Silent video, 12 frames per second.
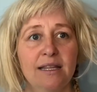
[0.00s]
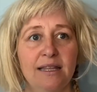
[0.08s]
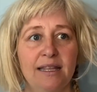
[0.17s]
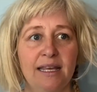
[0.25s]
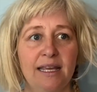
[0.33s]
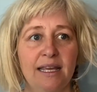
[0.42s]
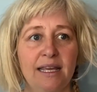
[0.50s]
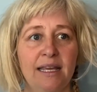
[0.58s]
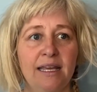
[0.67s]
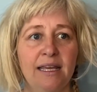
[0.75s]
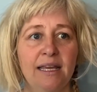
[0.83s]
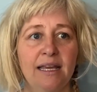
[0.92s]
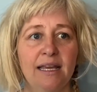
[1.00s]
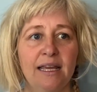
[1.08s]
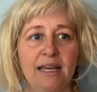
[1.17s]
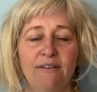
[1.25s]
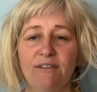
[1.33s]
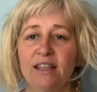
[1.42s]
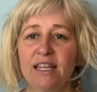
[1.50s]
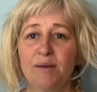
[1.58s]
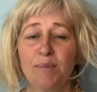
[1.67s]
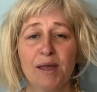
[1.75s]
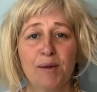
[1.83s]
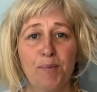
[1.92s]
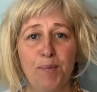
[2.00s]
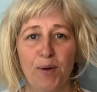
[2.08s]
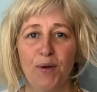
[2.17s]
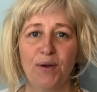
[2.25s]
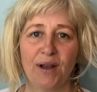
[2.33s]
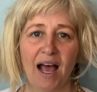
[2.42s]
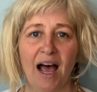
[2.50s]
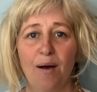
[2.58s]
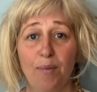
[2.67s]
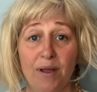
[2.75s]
the everything being burnt up